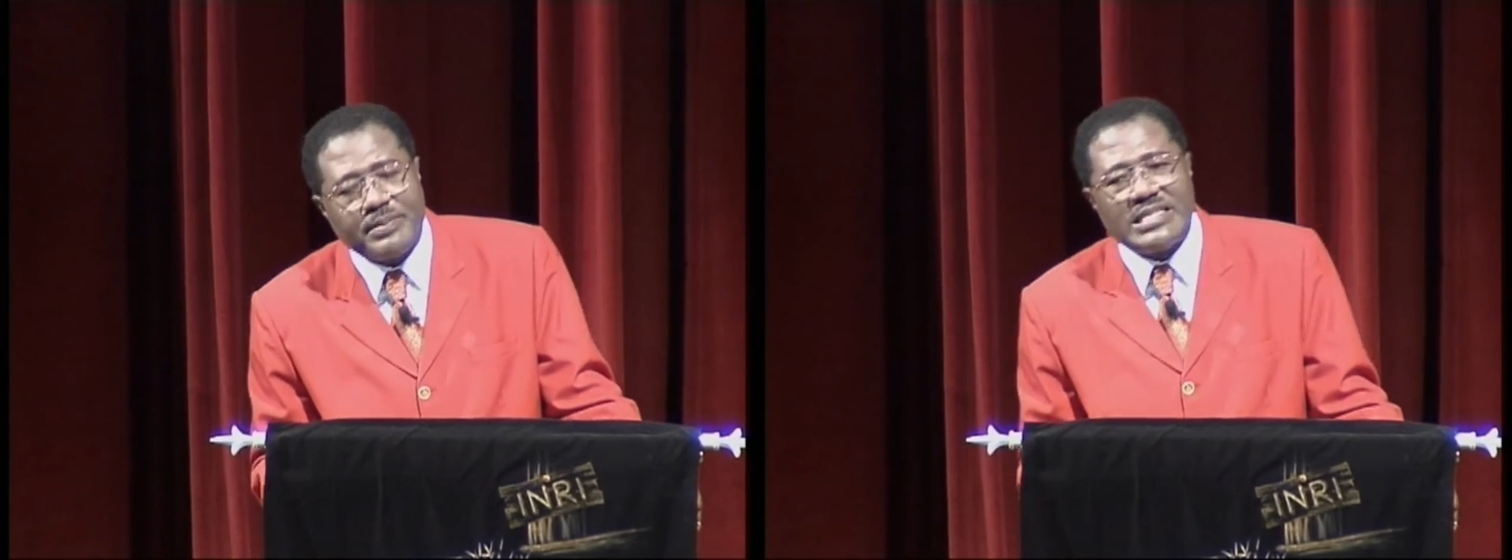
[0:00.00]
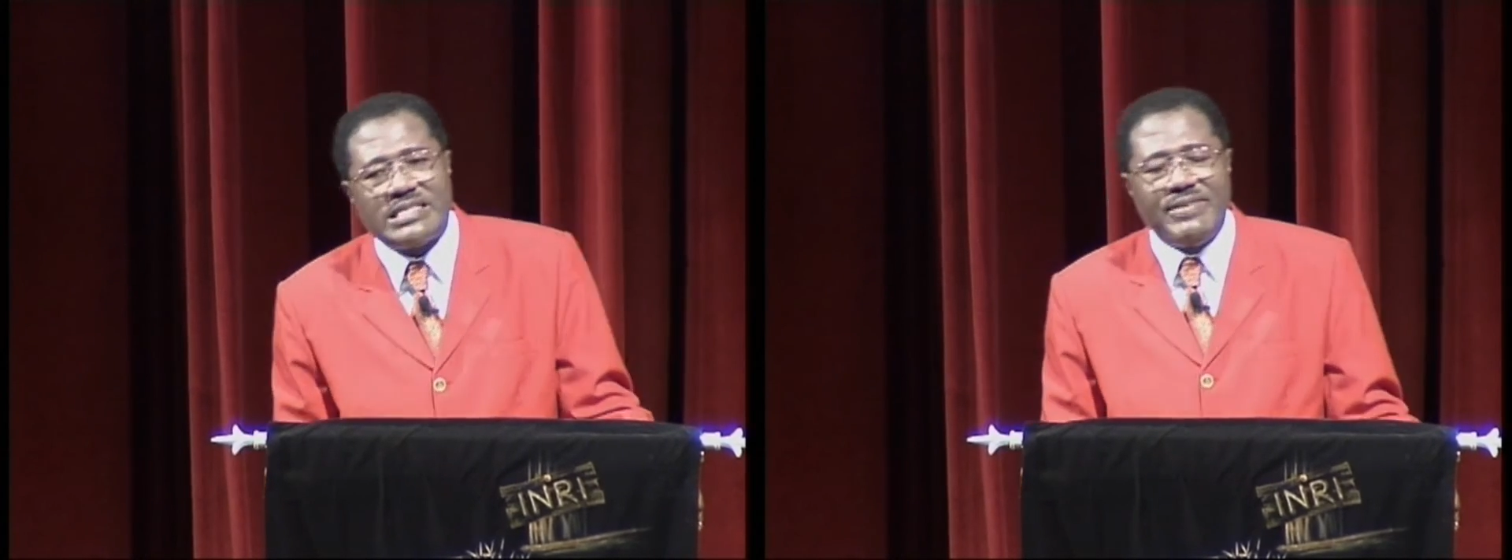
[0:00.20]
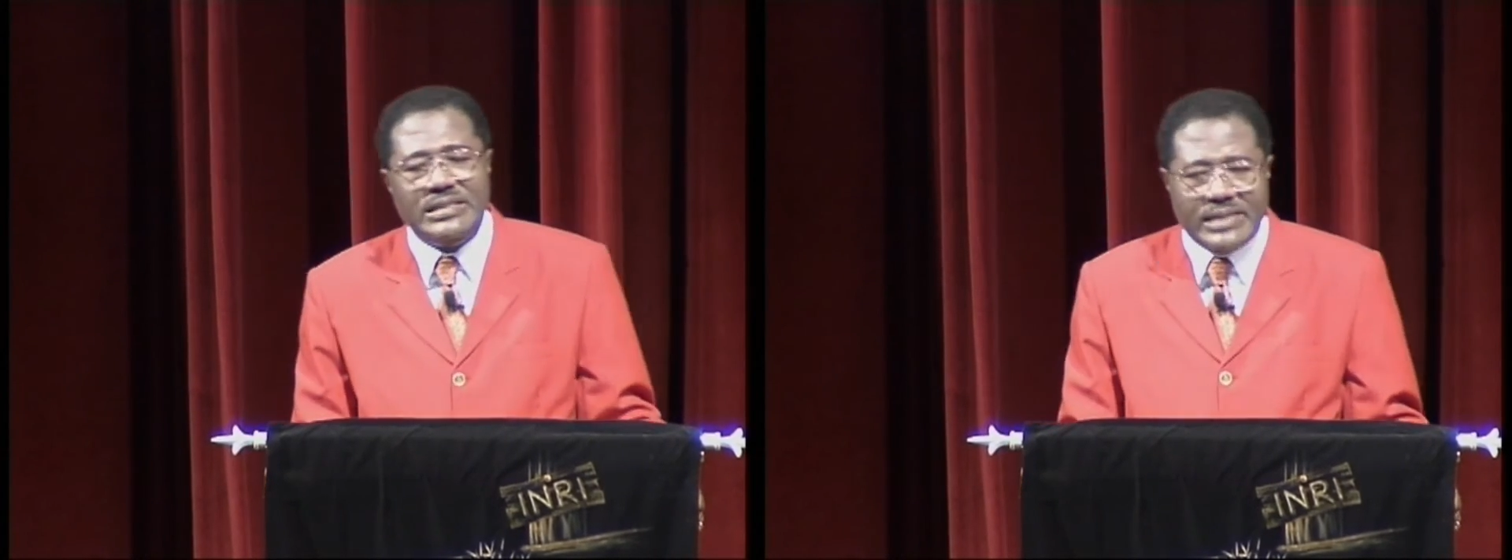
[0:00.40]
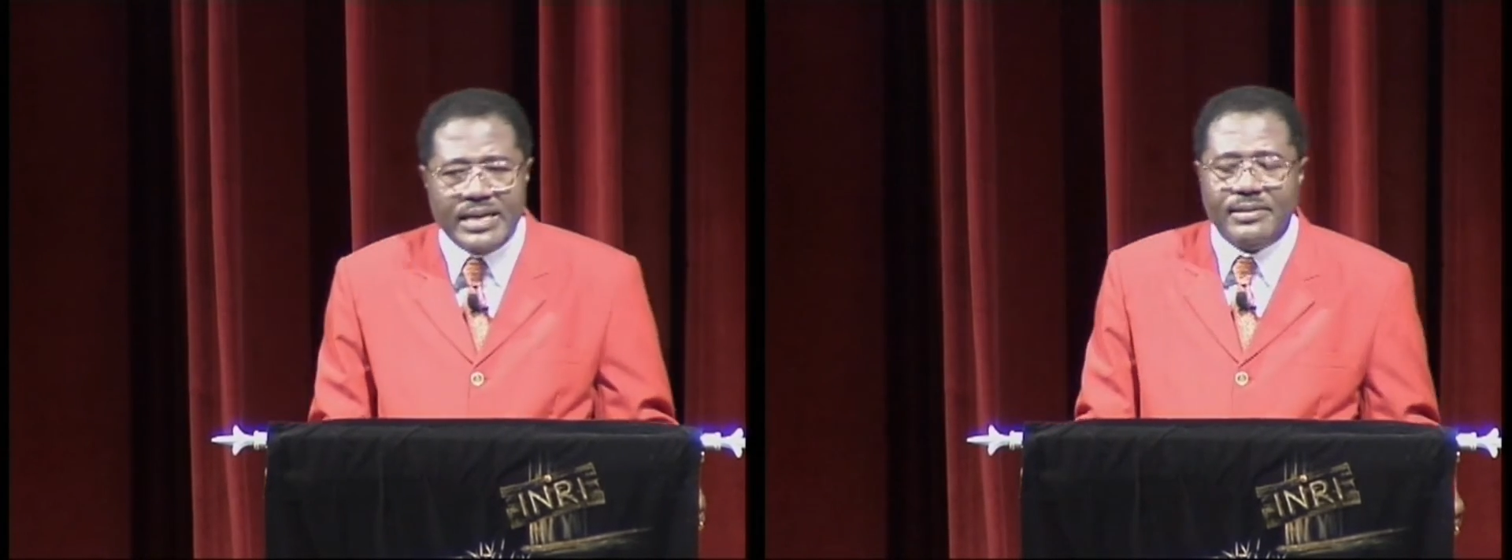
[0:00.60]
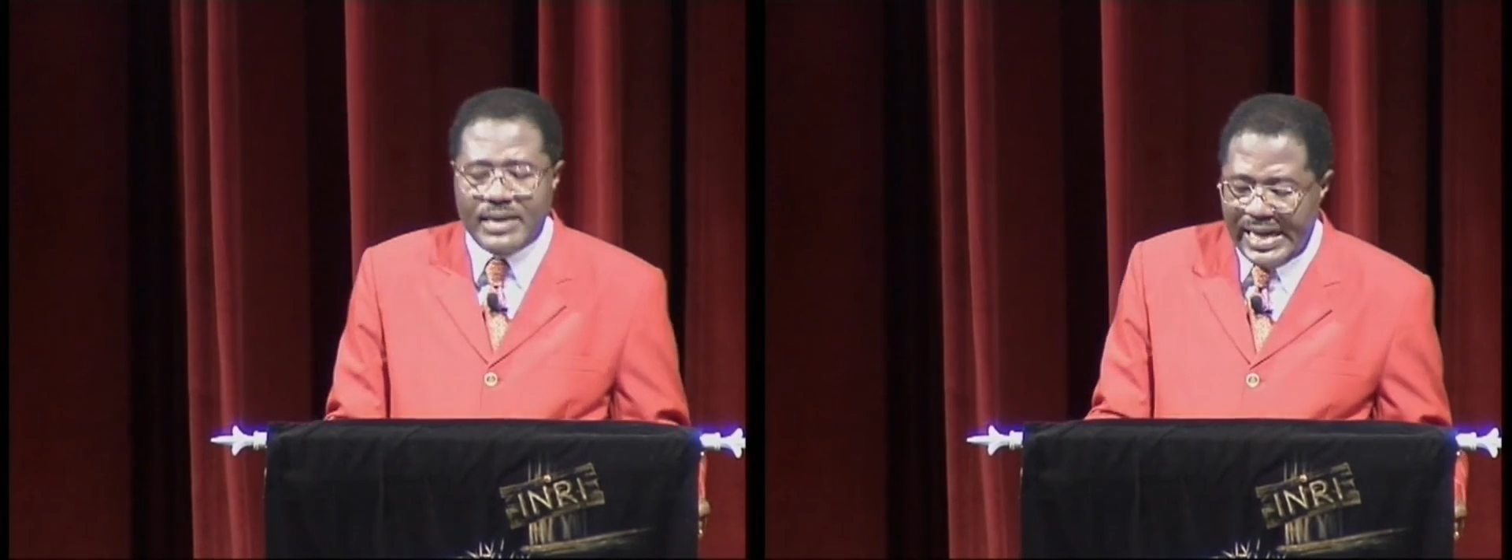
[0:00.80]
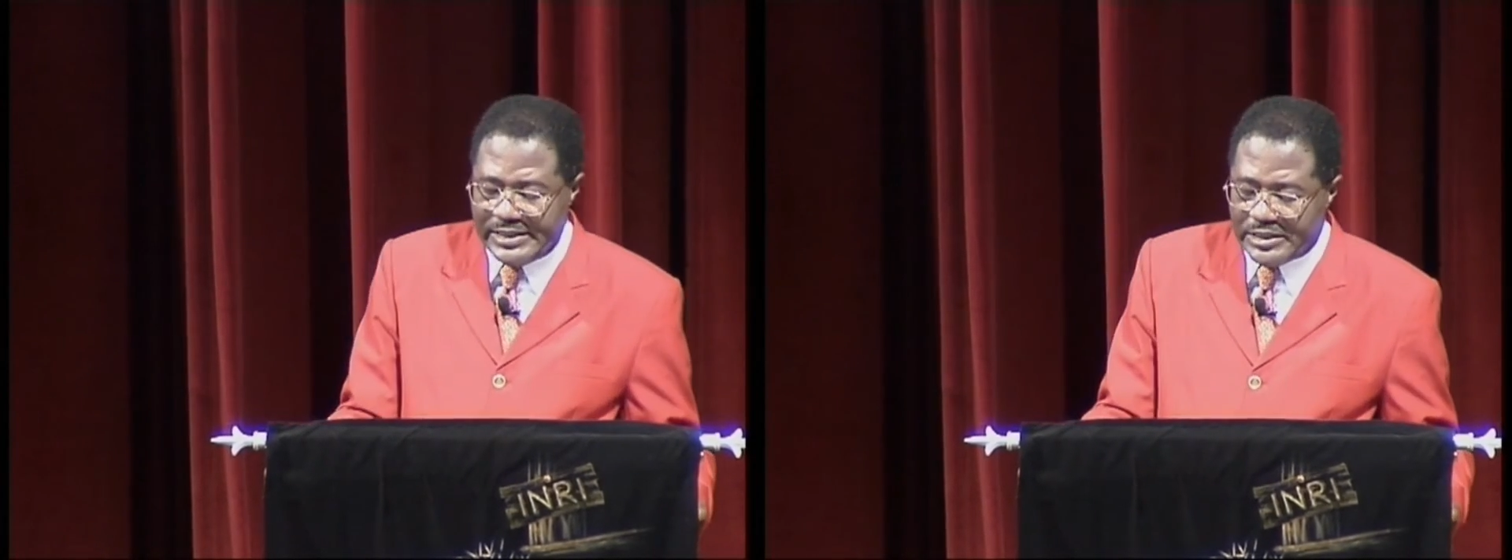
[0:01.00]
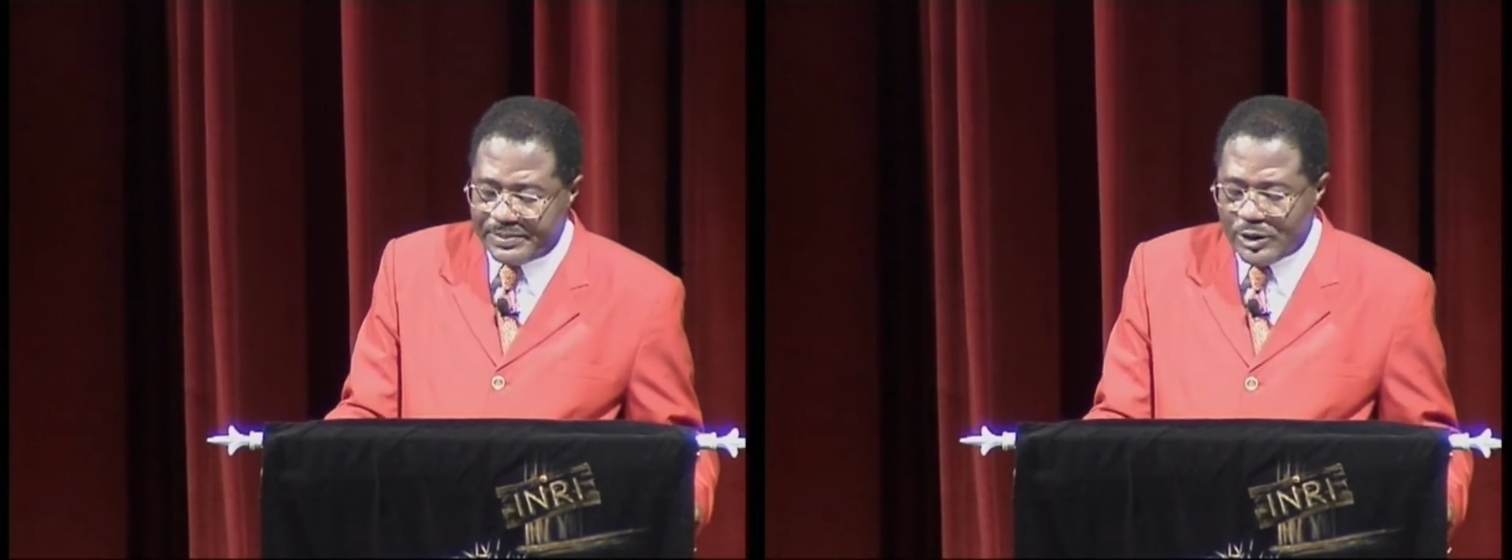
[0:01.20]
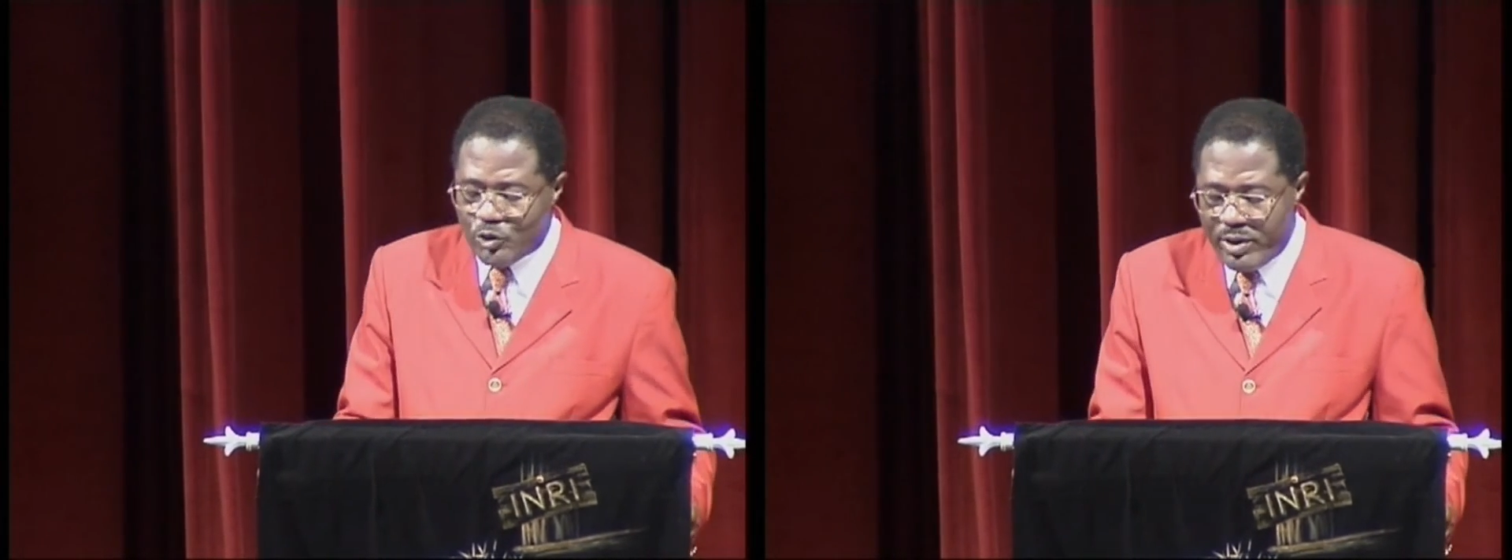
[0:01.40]
chapter 17 and
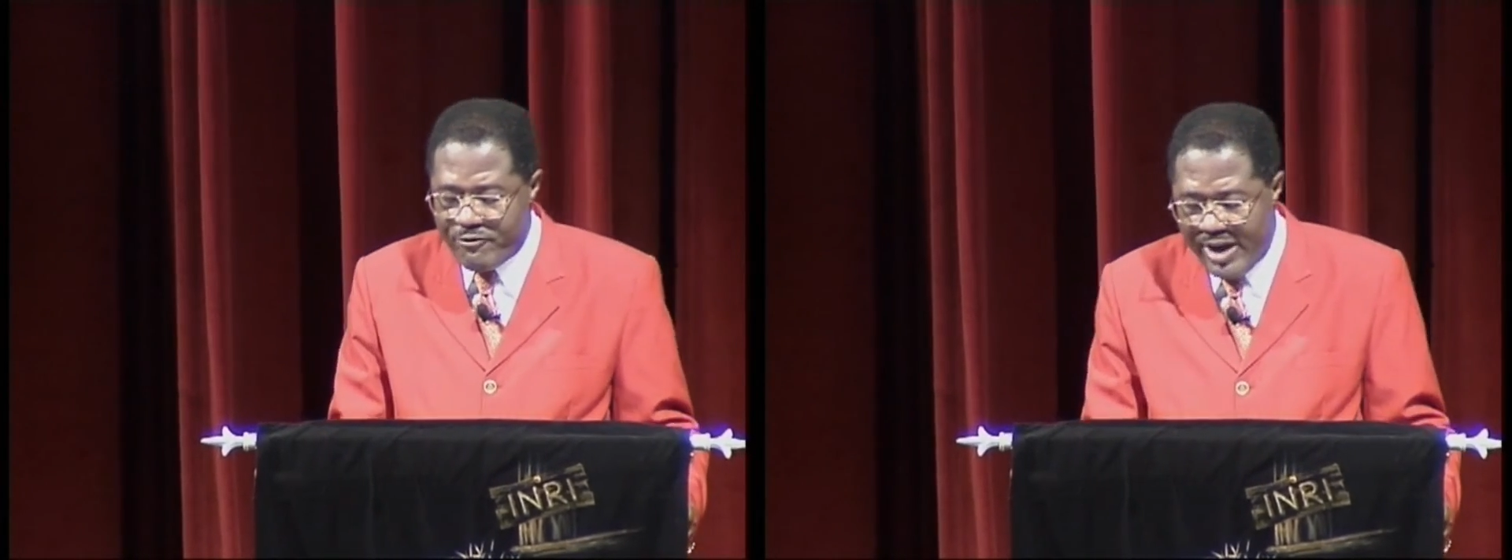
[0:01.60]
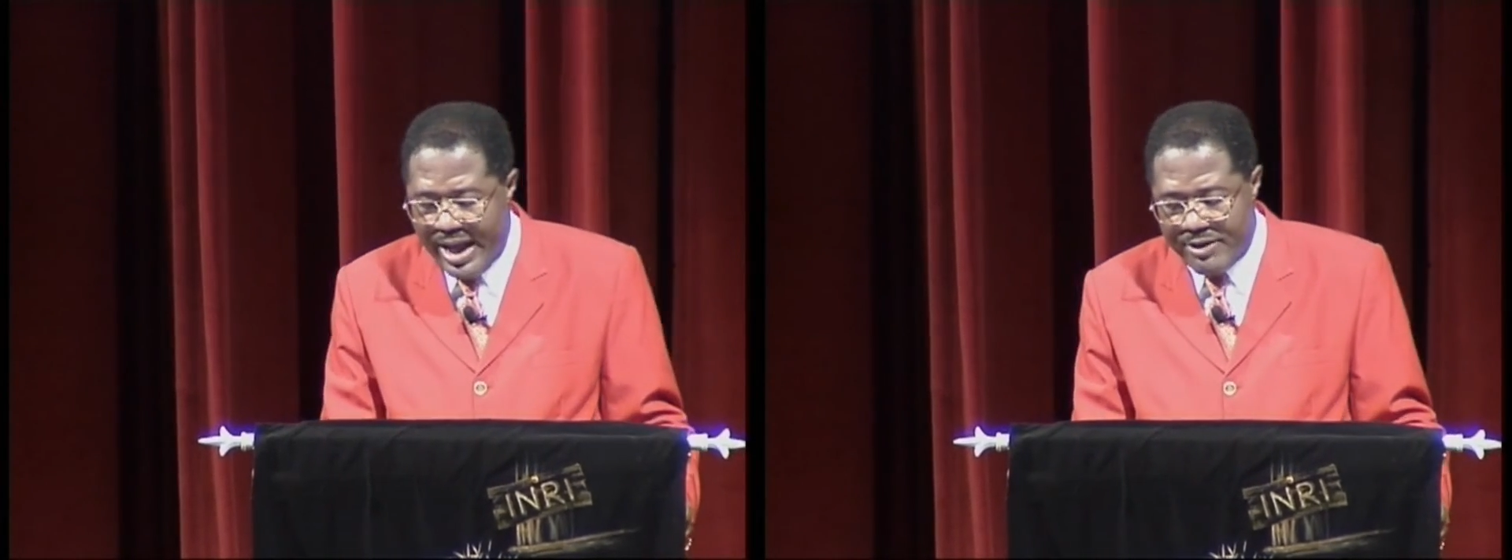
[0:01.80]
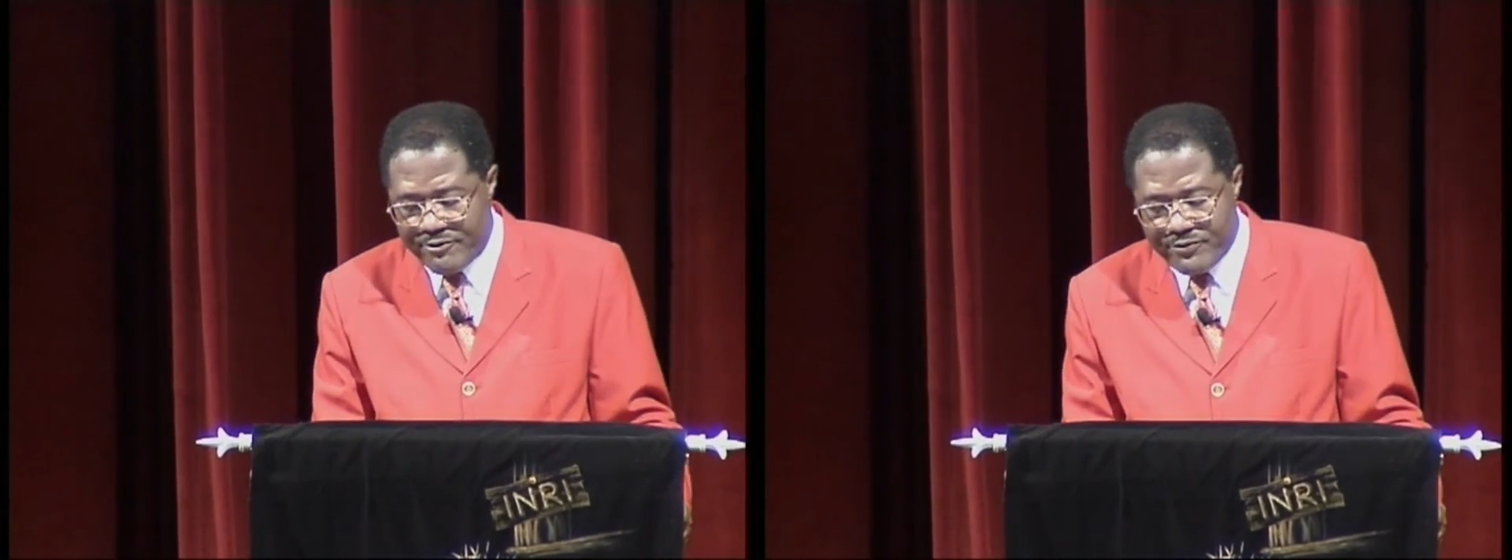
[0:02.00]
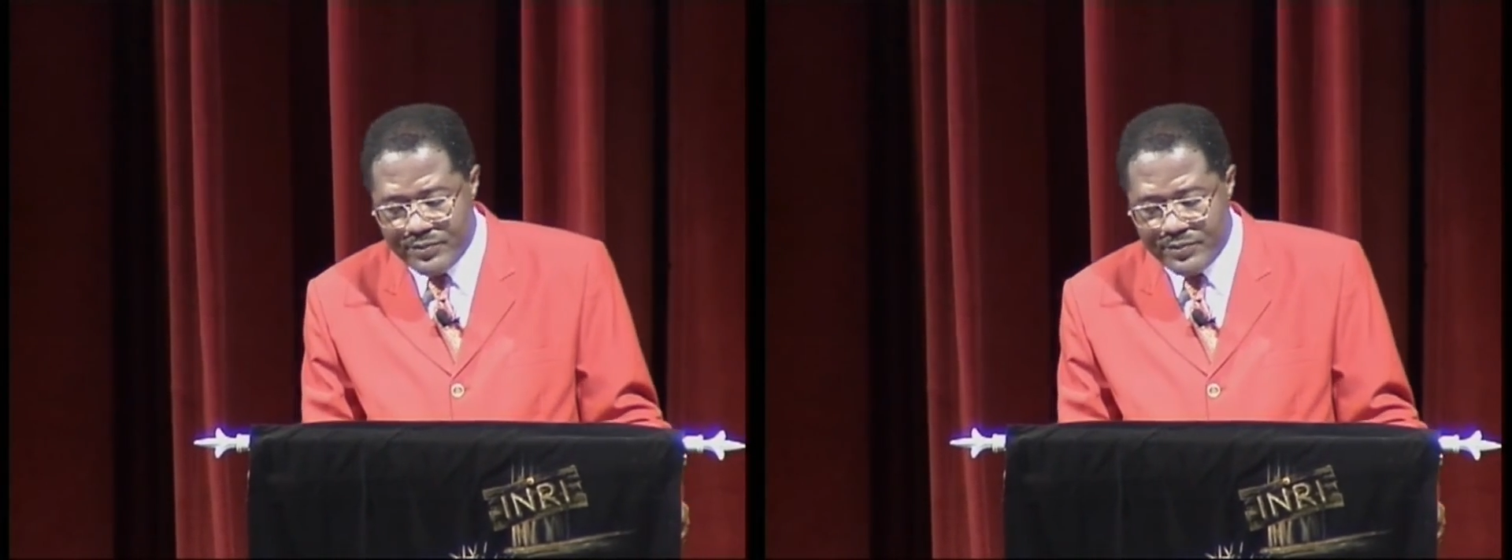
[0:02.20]
chapter 25,